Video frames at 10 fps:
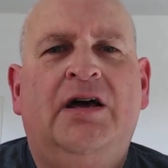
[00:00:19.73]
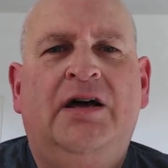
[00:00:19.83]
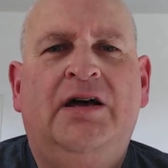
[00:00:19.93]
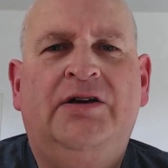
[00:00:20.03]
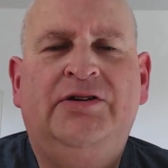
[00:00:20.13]

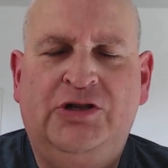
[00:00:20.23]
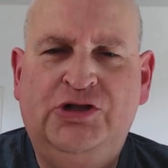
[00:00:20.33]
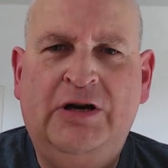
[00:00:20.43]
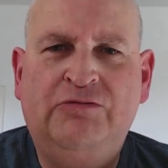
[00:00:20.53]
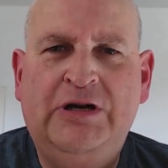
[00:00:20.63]
and a
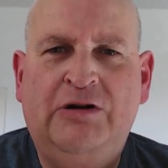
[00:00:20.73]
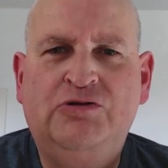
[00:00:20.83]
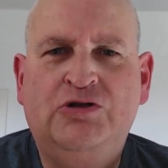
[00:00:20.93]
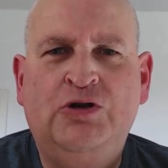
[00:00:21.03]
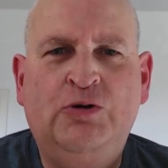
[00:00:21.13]
shout
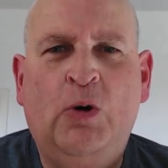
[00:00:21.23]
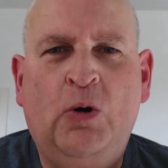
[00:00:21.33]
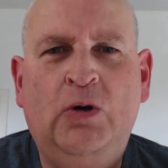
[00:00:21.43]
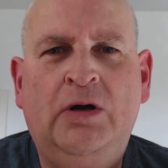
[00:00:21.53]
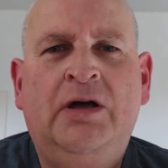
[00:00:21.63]
out to you
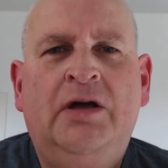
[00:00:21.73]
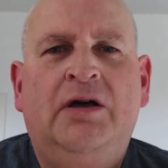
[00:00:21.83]
all.